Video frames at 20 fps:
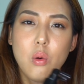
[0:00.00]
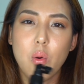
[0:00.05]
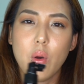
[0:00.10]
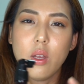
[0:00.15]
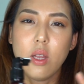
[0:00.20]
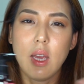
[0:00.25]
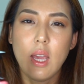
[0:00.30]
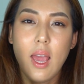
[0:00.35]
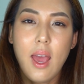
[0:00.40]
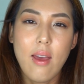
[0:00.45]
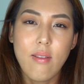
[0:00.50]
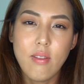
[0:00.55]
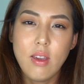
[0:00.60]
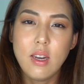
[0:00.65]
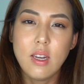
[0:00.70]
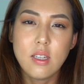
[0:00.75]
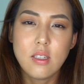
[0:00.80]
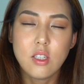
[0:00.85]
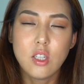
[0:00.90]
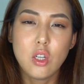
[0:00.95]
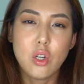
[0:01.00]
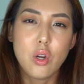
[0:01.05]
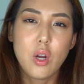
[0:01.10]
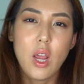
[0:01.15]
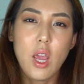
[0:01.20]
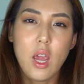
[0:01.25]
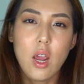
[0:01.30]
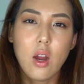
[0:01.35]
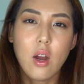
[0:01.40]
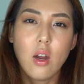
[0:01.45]
or like heaviness in your
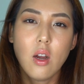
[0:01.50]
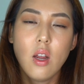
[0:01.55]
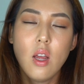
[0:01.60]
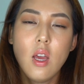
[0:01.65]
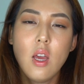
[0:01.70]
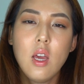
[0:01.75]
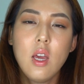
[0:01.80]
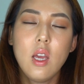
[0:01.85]
hair.